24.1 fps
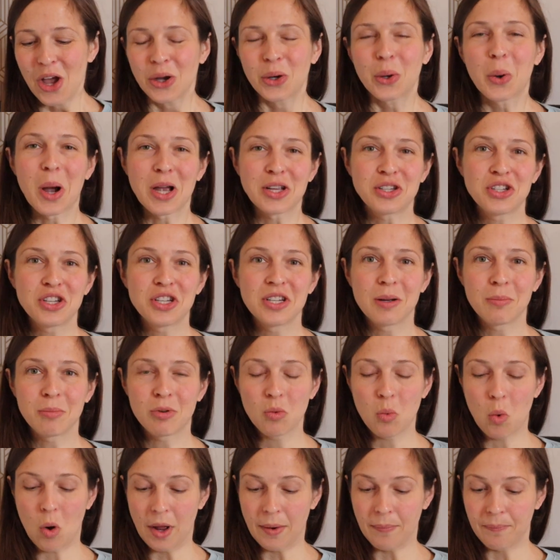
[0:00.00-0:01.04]
Question
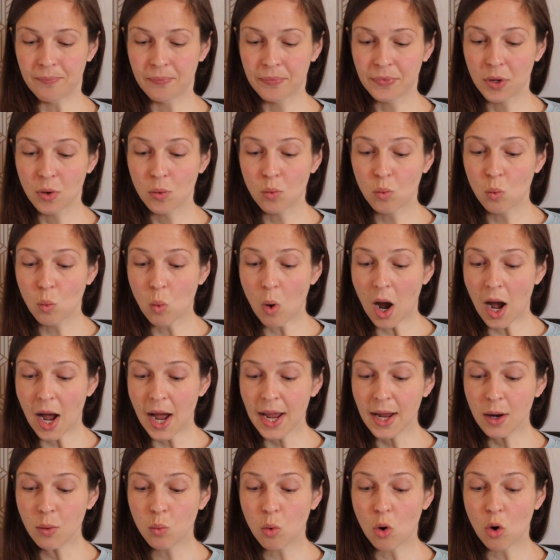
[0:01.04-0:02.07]
number one,
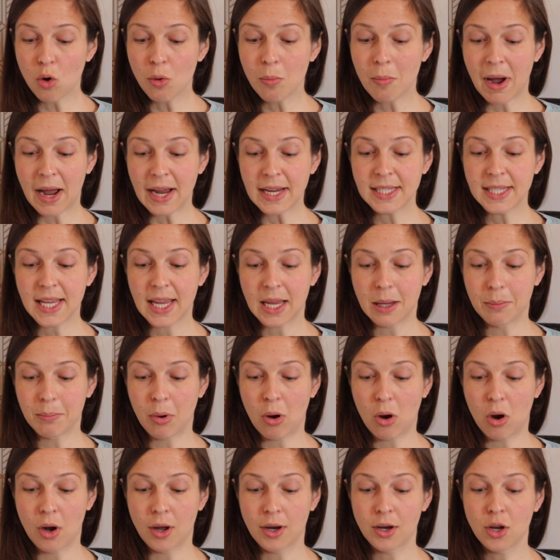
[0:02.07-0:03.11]
why won't my
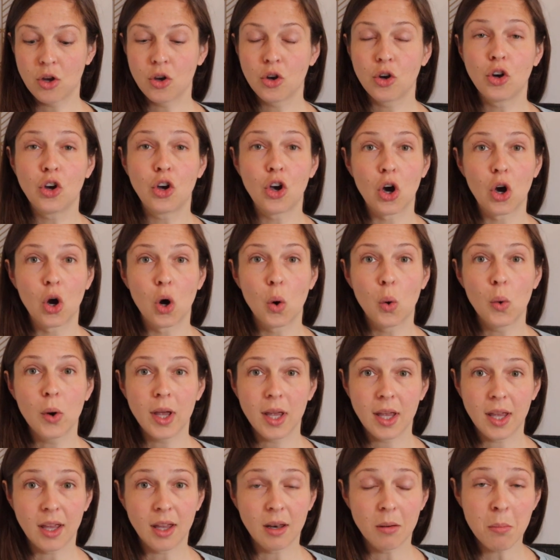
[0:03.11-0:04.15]
tampon go
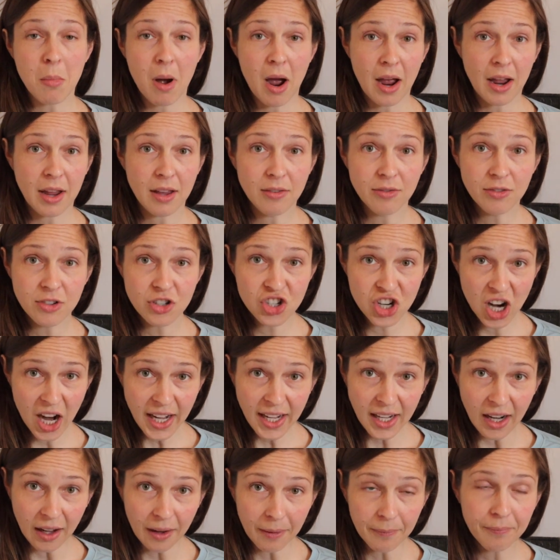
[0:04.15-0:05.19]
in my
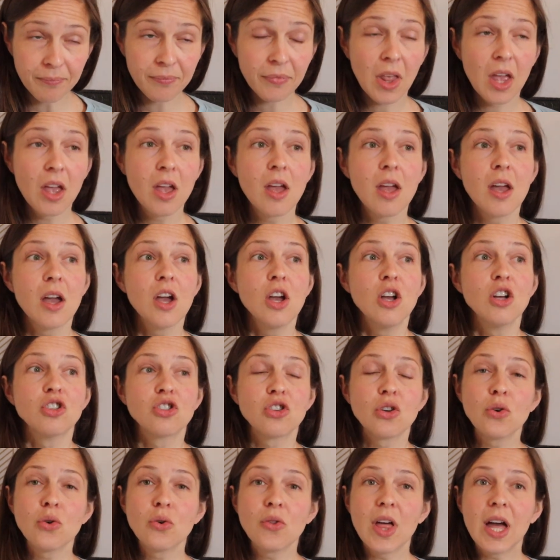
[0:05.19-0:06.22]
vagina?
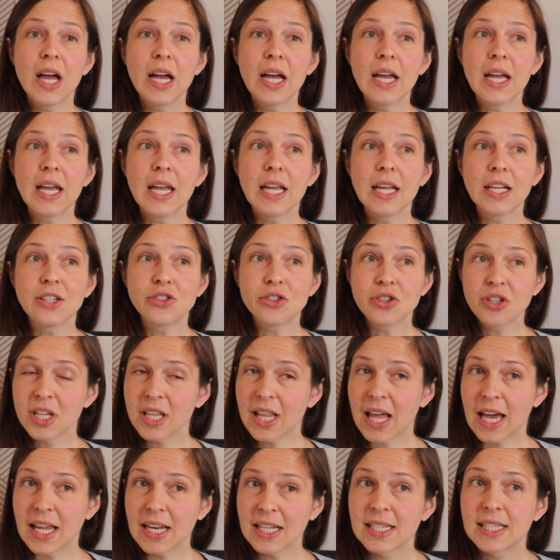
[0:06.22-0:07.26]
So the answer to
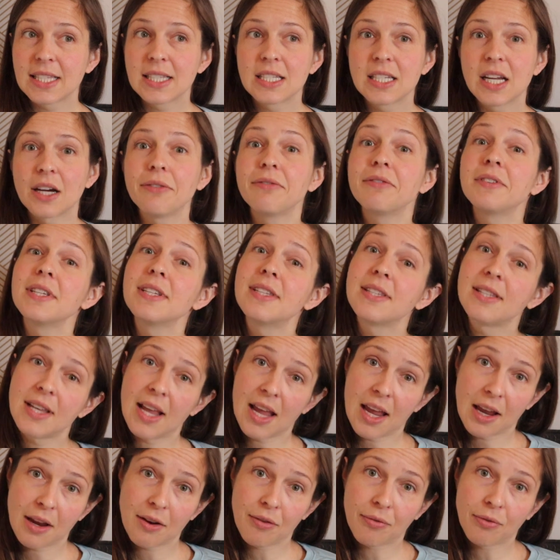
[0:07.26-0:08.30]
that, it's tough to
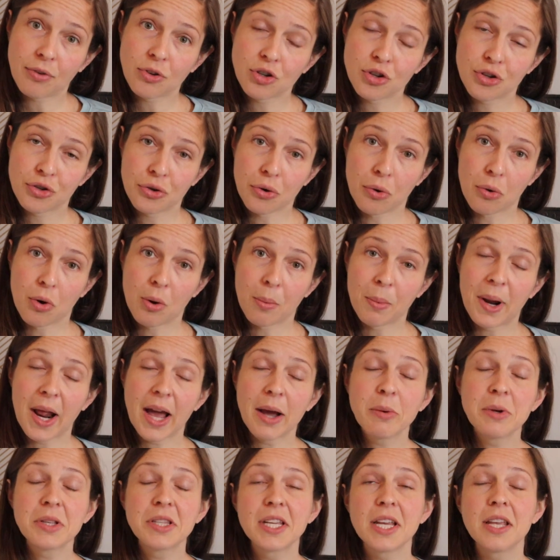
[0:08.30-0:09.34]
say for sure, but
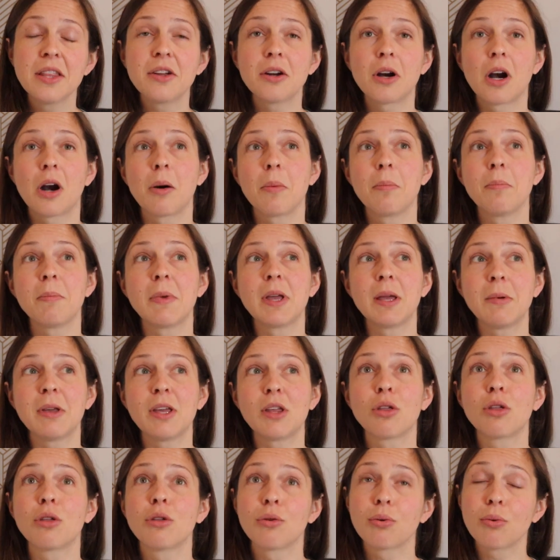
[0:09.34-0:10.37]
I would say there are maybe
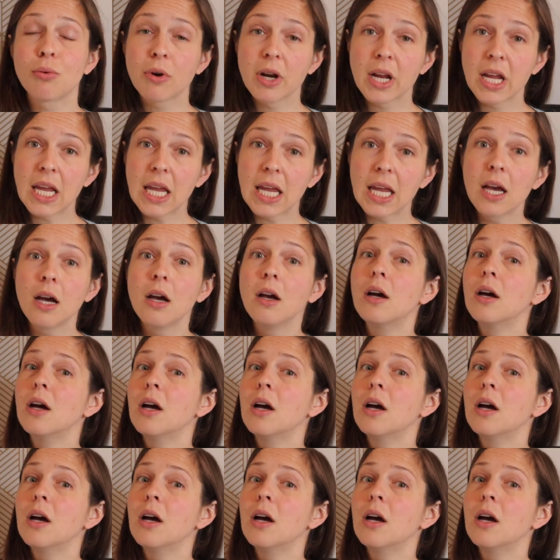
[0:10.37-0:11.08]
three